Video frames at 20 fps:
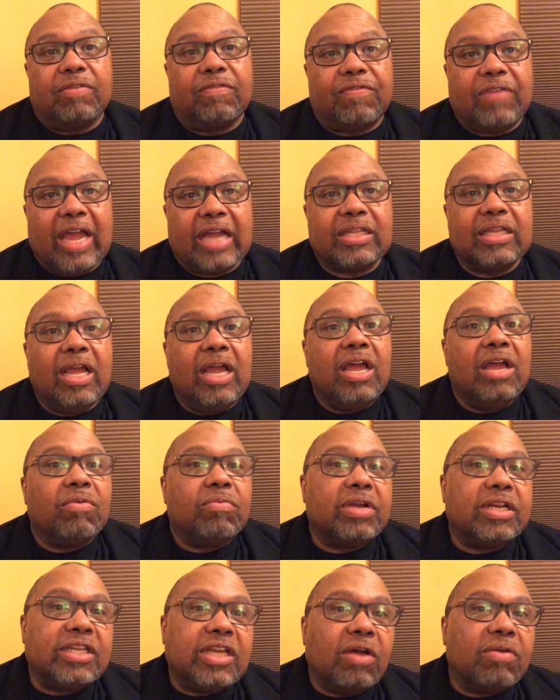In fact,
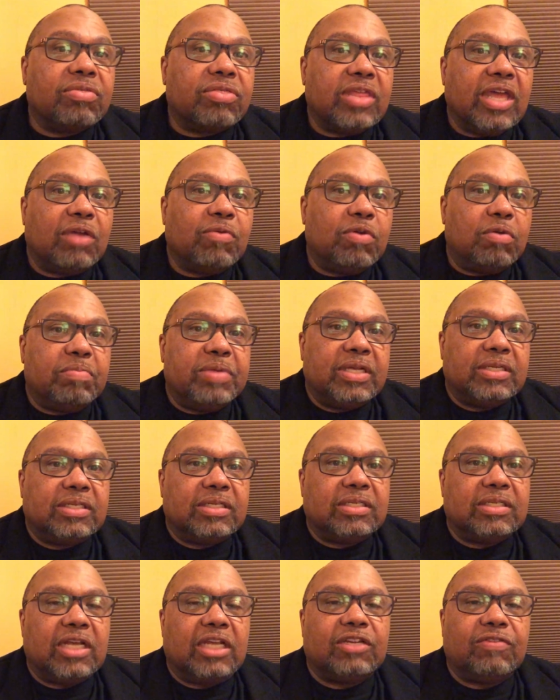we don't think we'll be
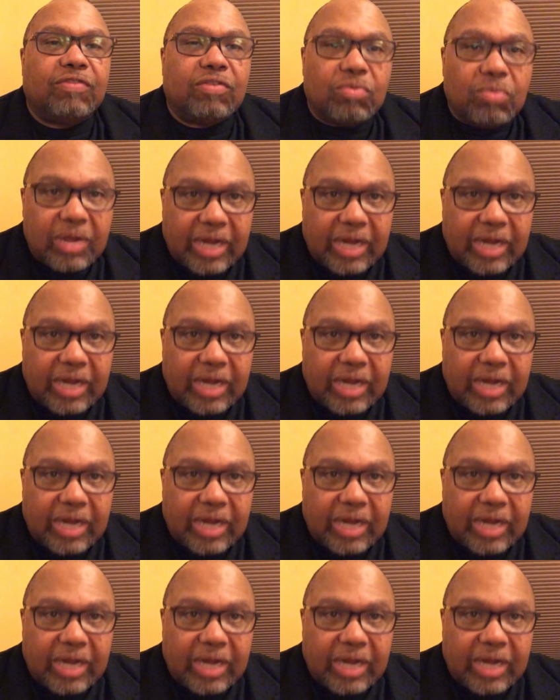successful